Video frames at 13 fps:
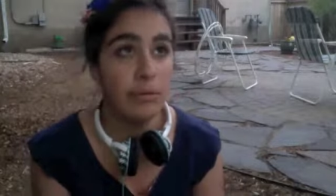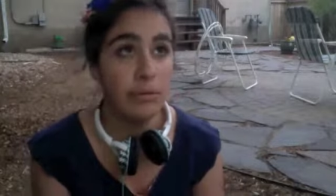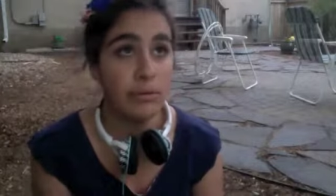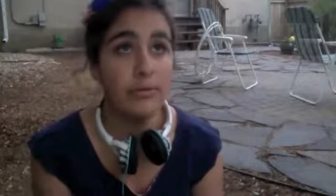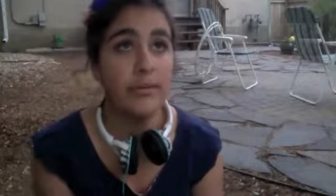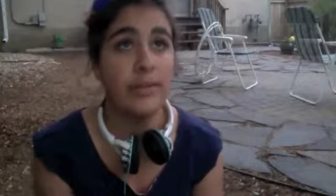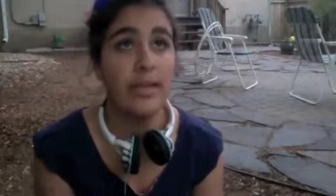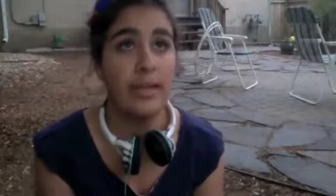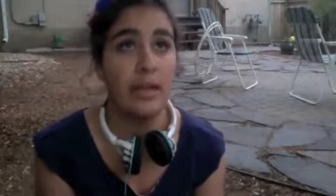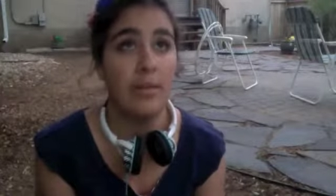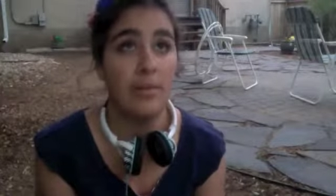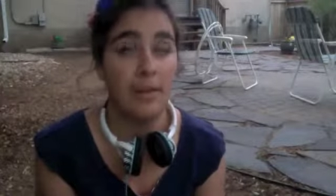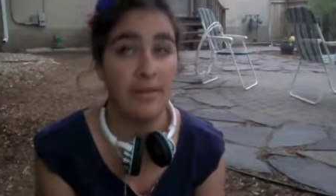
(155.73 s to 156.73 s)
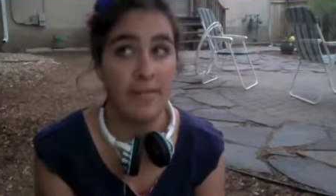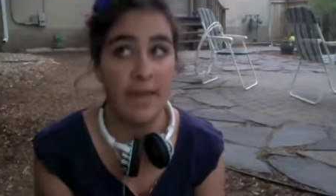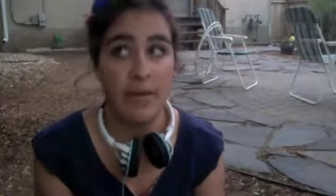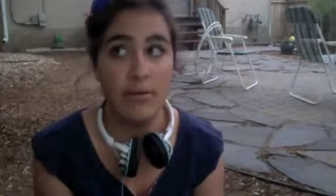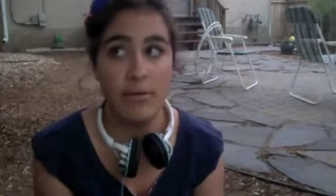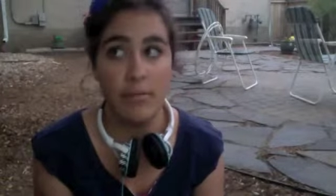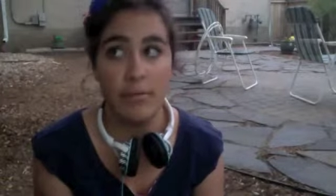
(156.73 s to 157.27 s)
So I was looking it up and I
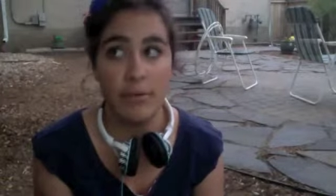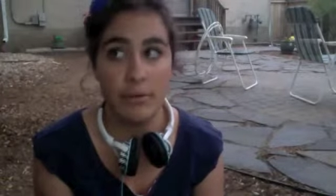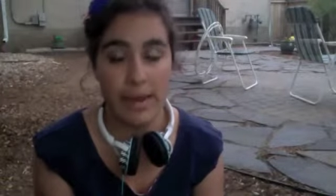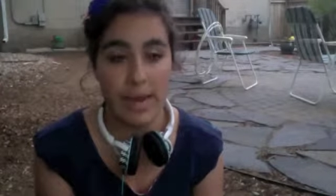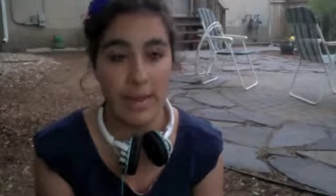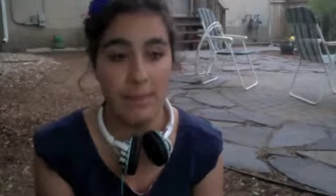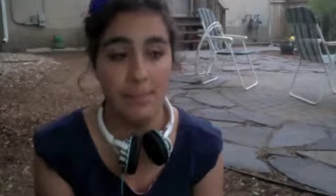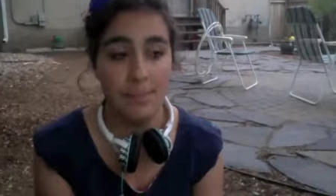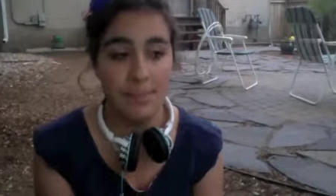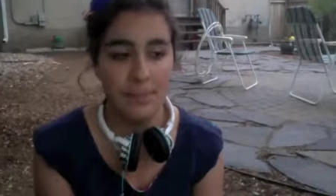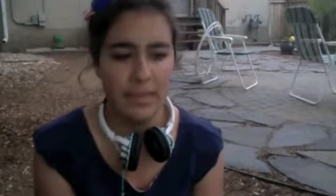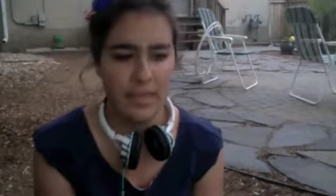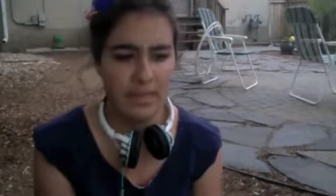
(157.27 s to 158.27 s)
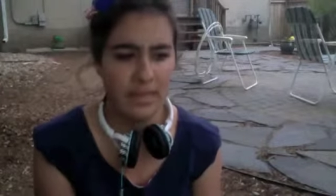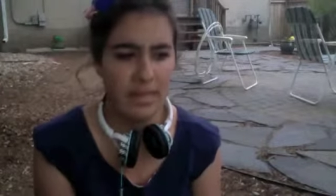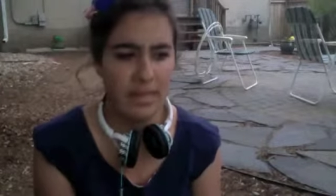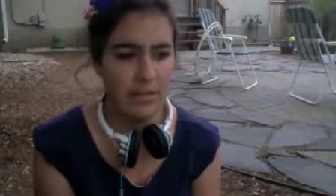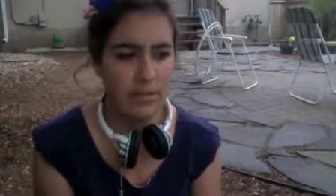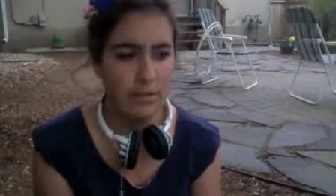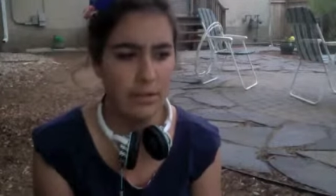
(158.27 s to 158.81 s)
found a program that
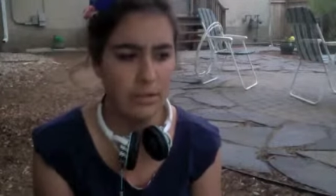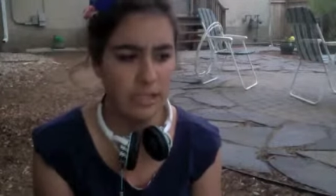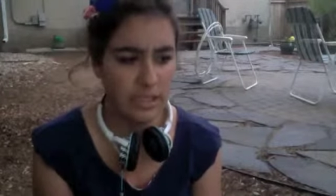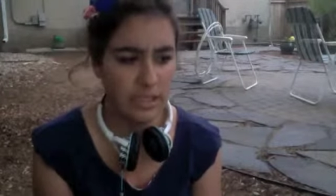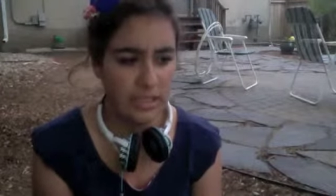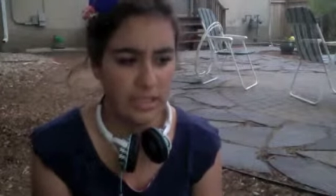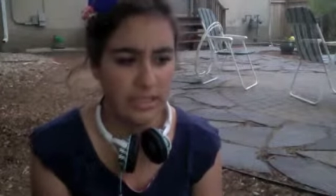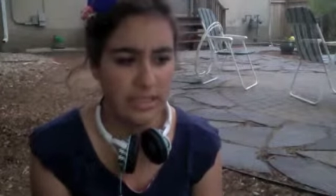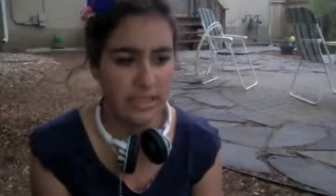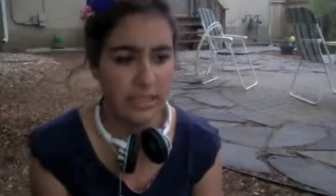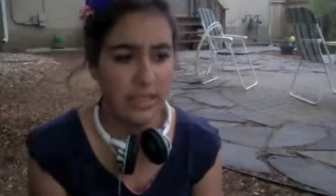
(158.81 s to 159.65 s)
you go to Chile,